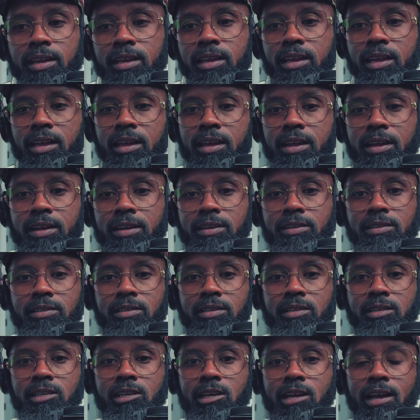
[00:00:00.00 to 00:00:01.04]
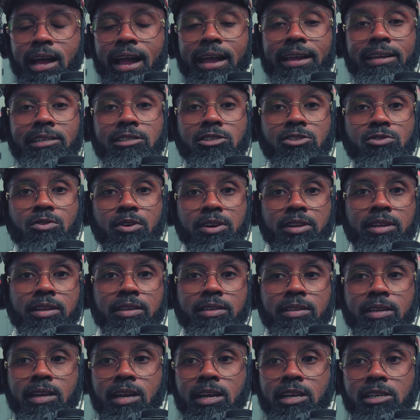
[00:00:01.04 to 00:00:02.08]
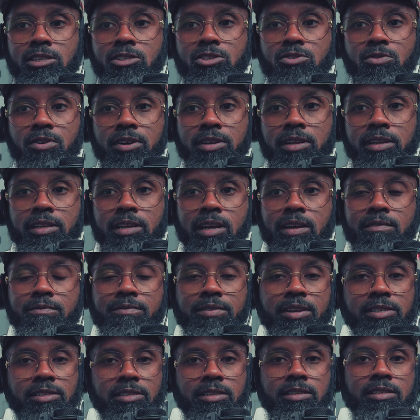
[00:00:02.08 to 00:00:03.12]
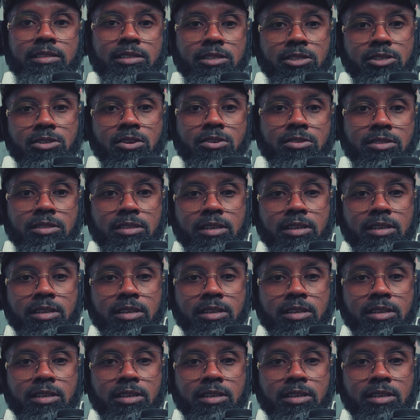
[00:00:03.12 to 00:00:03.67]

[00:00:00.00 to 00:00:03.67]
And I enjoyed it. I enjoyed it. I visited the church.